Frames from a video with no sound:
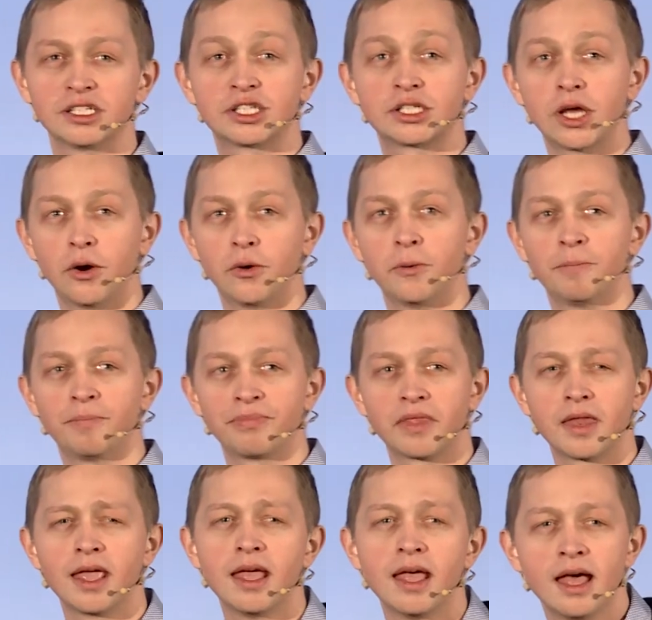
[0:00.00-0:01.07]
So,
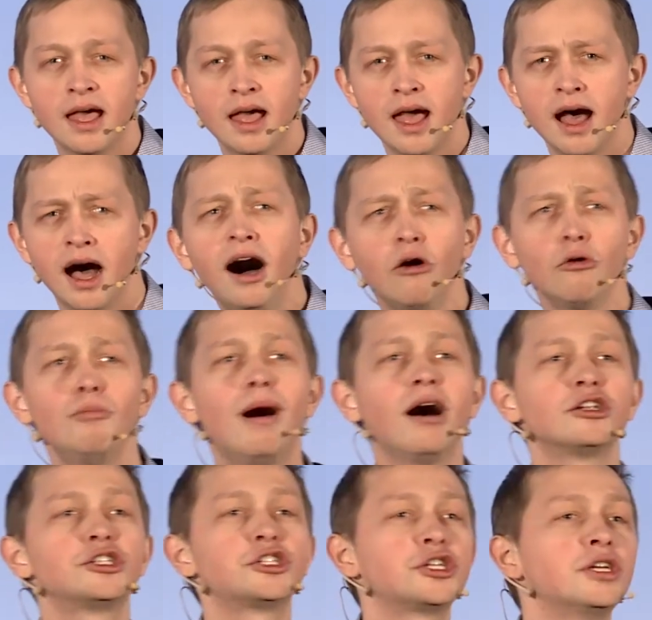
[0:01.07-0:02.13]
how
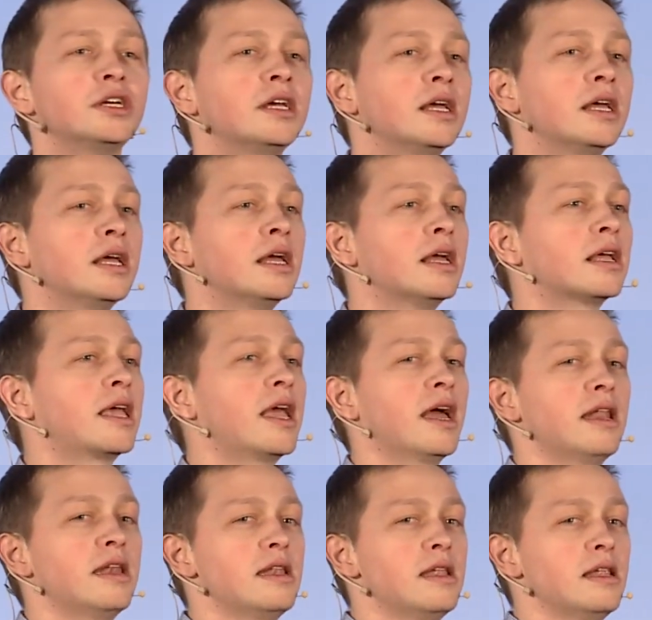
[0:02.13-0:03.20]
much
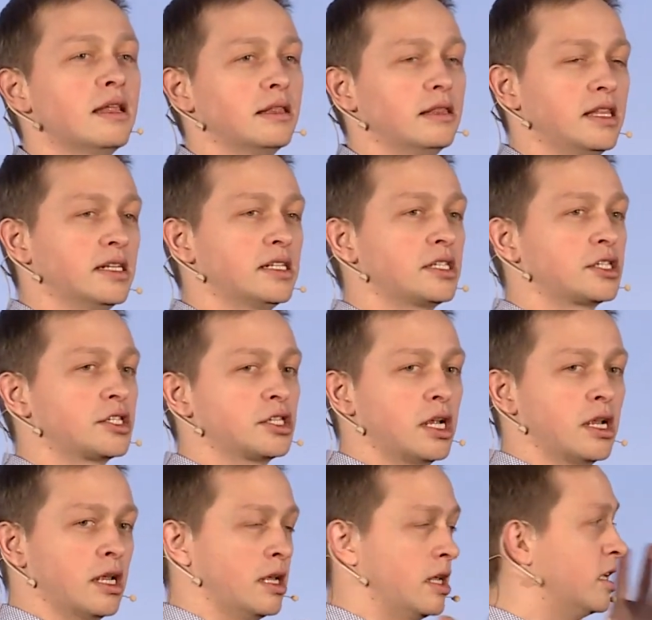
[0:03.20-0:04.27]
can this
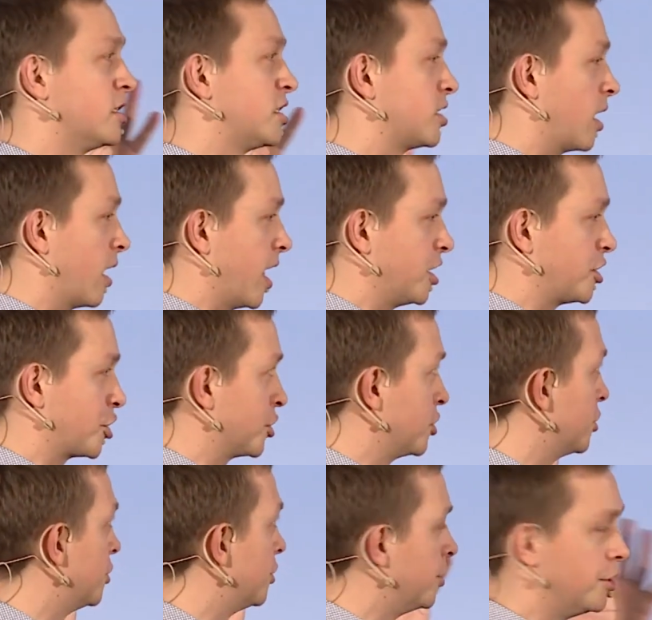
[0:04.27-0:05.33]

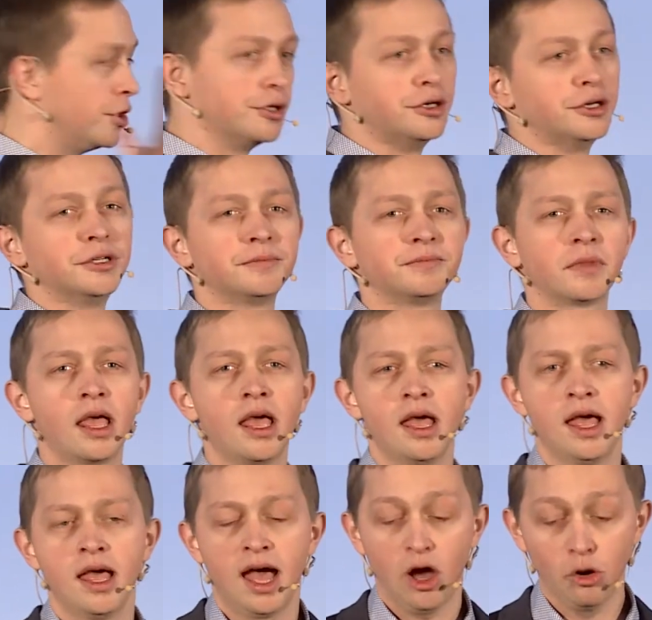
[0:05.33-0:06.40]
installation earn?
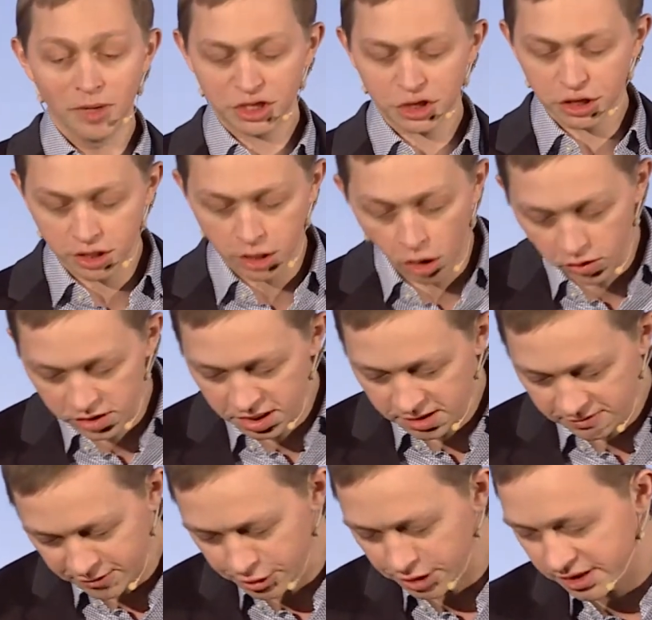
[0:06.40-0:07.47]
How much it cost
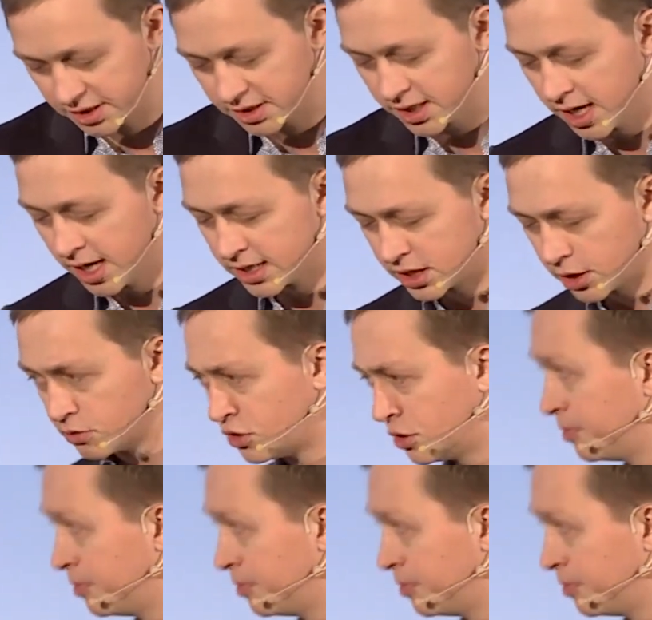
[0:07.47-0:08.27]
first? So to